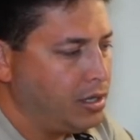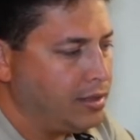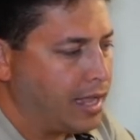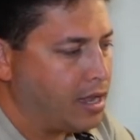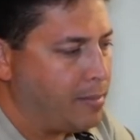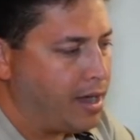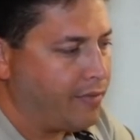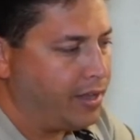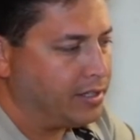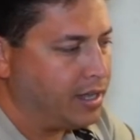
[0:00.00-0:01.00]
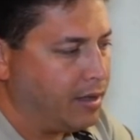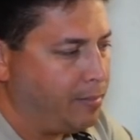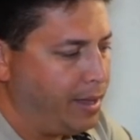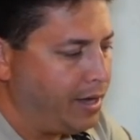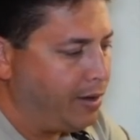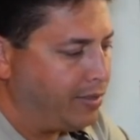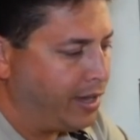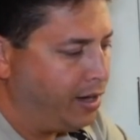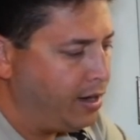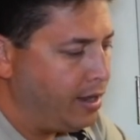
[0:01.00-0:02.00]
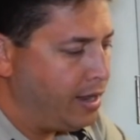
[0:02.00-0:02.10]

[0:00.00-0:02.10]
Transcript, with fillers: that come out of his belly right there.